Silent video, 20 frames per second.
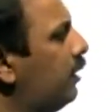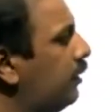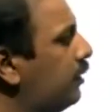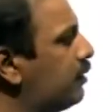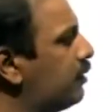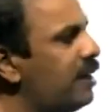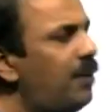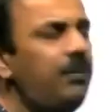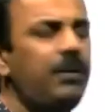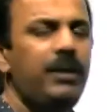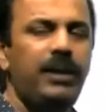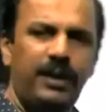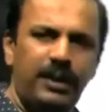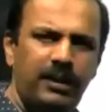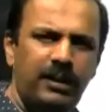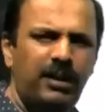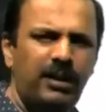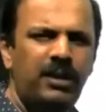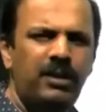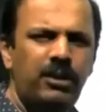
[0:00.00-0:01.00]
some
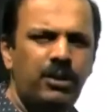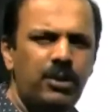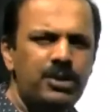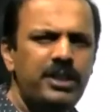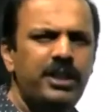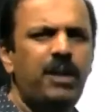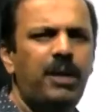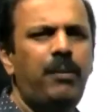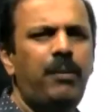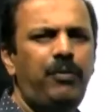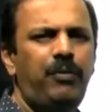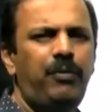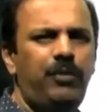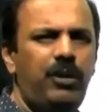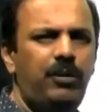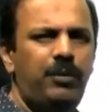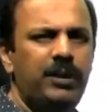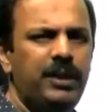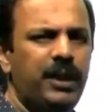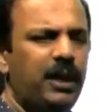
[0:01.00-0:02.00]
induced EMF will
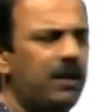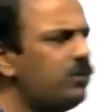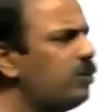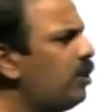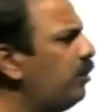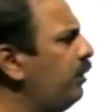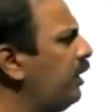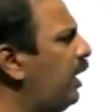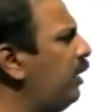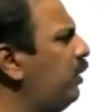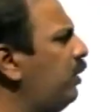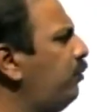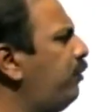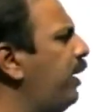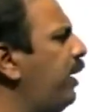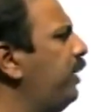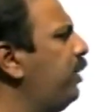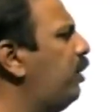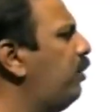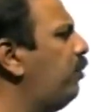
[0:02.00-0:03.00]
be there. So we have to
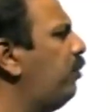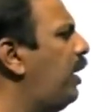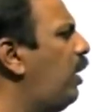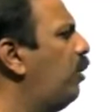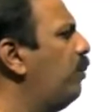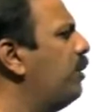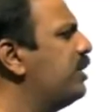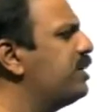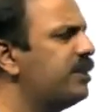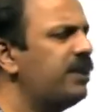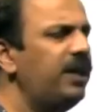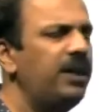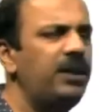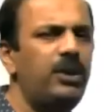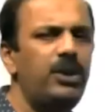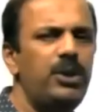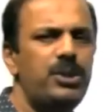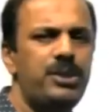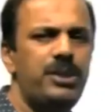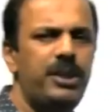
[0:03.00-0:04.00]
find out how much is the
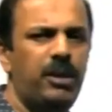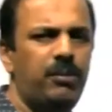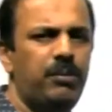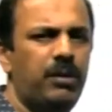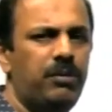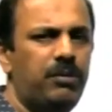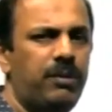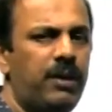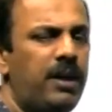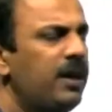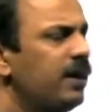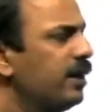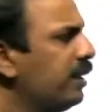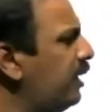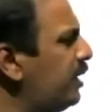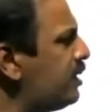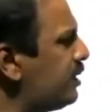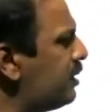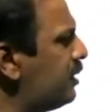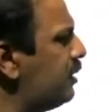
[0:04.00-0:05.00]
induced EMF.
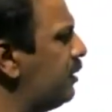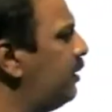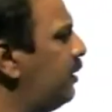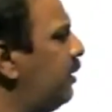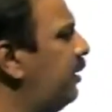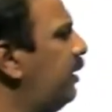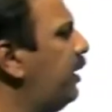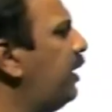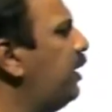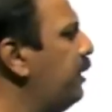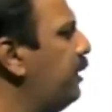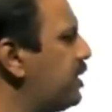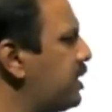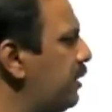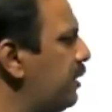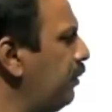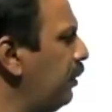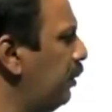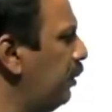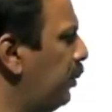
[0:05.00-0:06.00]
Its
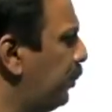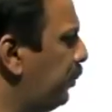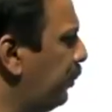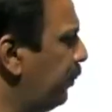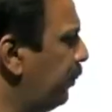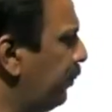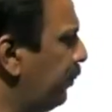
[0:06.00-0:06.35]
derivation we will do.